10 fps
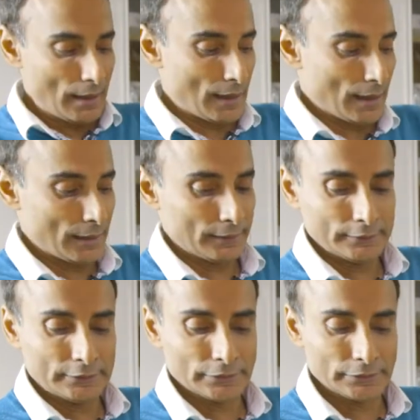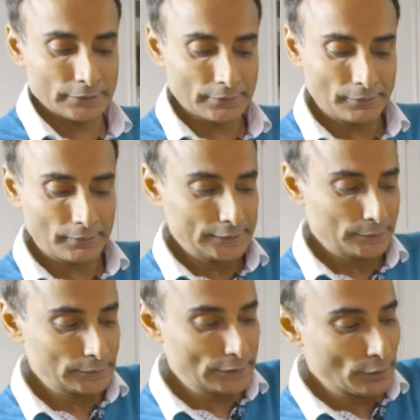and
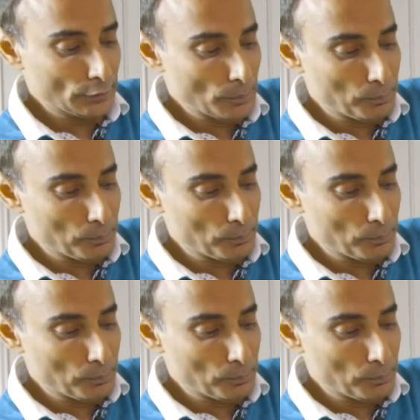we're going to